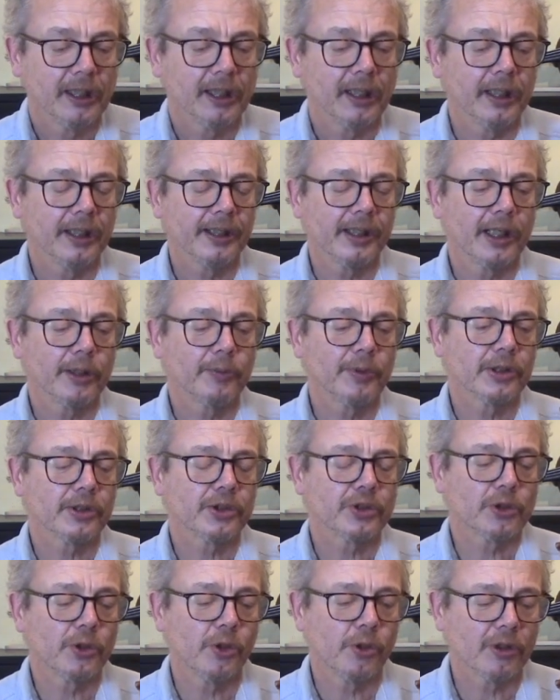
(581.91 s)
And I will
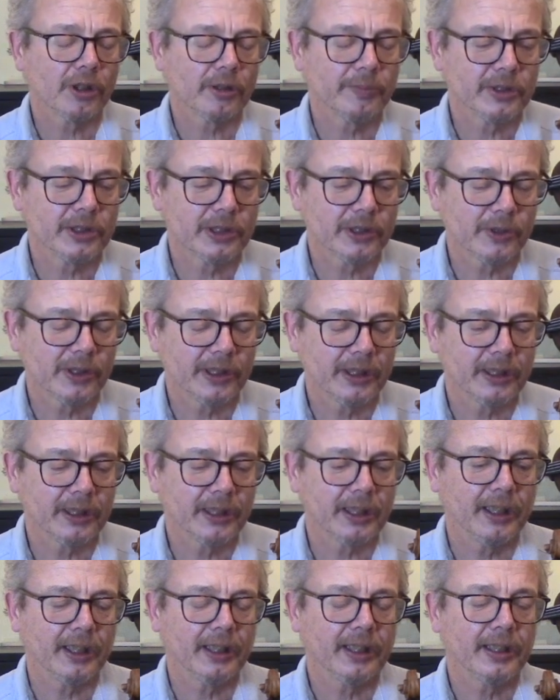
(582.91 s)
shortly be
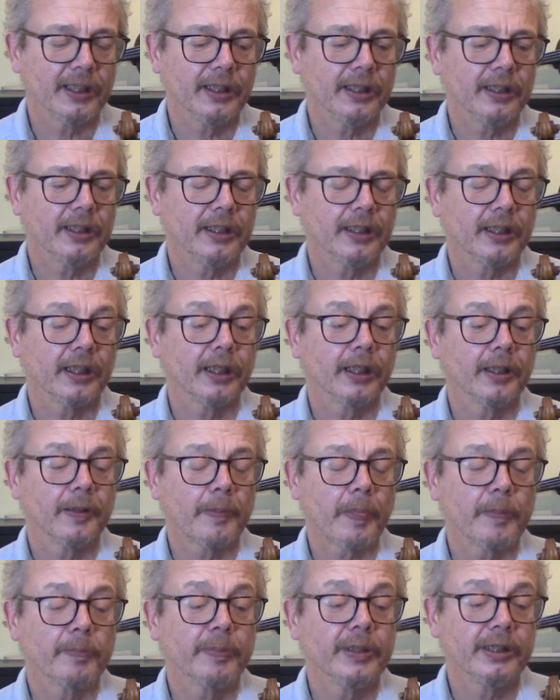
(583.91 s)
doing a
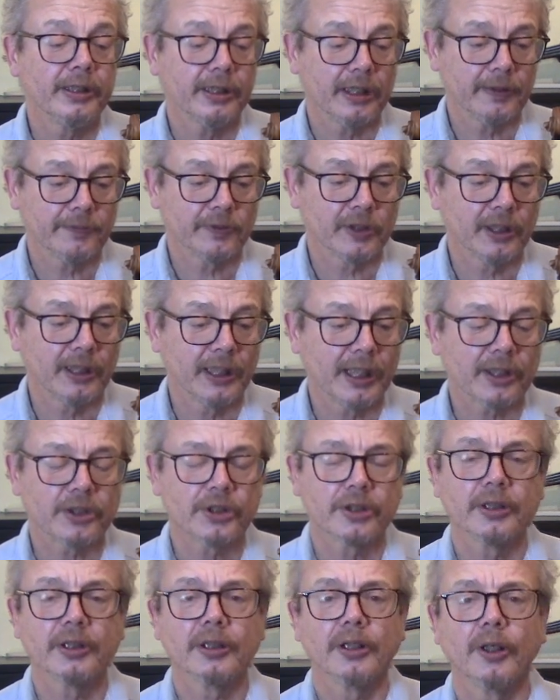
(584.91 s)
PDF
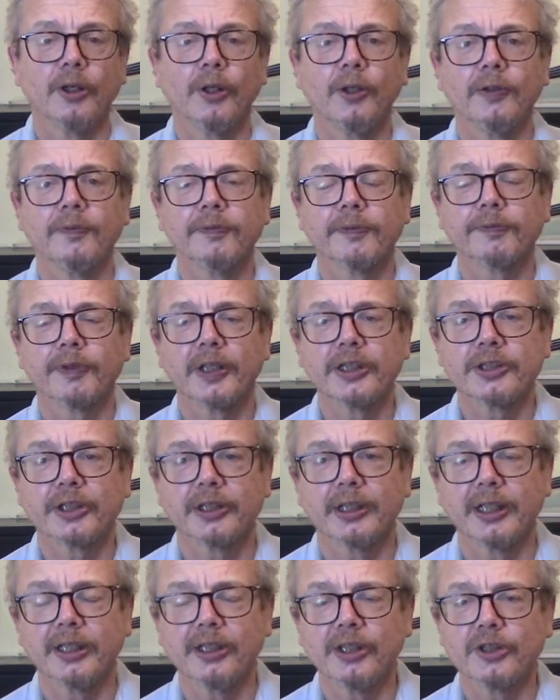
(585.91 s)
collection of French
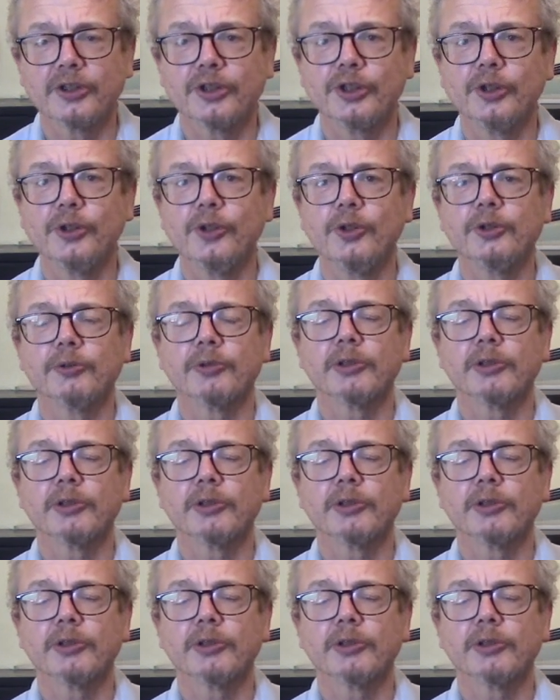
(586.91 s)
Canadian tunes,